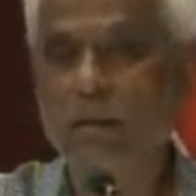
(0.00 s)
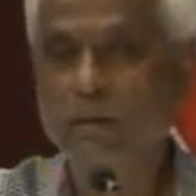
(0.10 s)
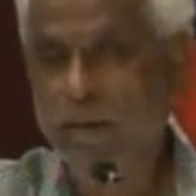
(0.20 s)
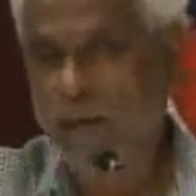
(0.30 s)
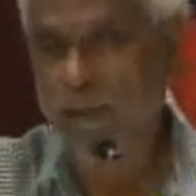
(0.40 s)

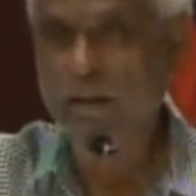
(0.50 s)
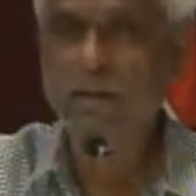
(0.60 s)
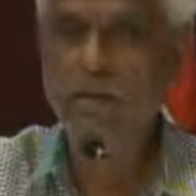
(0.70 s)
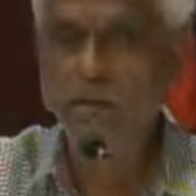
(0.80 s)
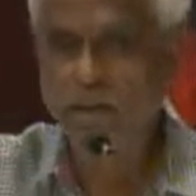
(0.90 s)

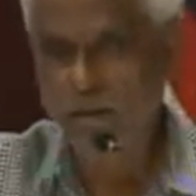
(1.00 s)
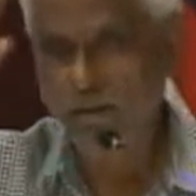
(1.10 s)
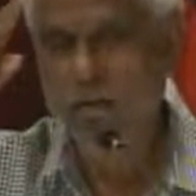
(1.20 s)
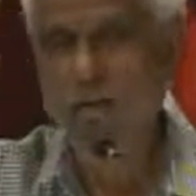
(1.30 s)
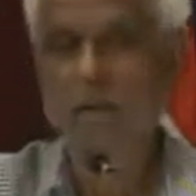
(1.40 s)
Thais
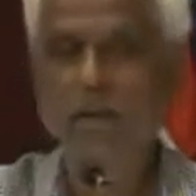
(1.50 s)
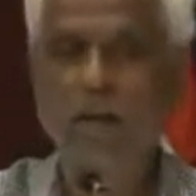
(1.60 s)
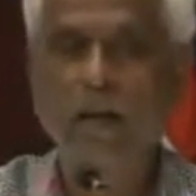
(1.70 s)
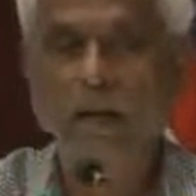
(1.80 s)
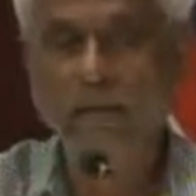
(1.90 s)

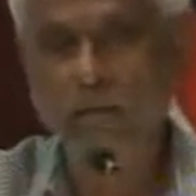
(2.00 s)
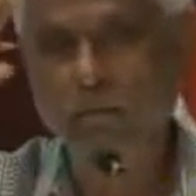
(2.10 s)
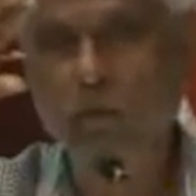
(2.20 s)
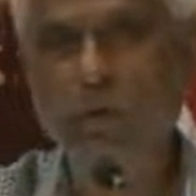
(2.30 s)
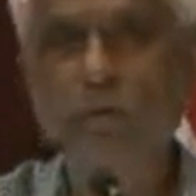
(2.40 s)
and
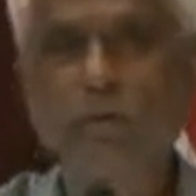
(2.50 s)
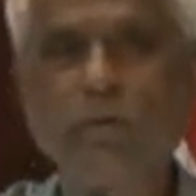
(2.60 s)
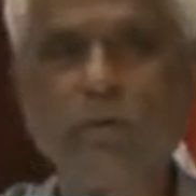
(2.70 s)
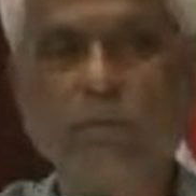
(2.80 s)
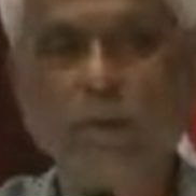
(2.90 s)
Cambodians
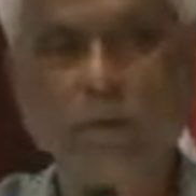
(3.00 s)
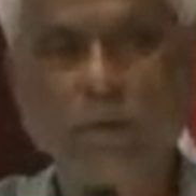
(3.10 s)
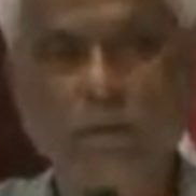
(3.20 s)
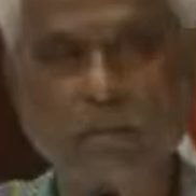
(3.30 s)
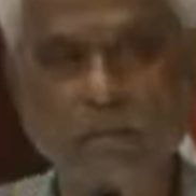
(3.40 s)
were fighting.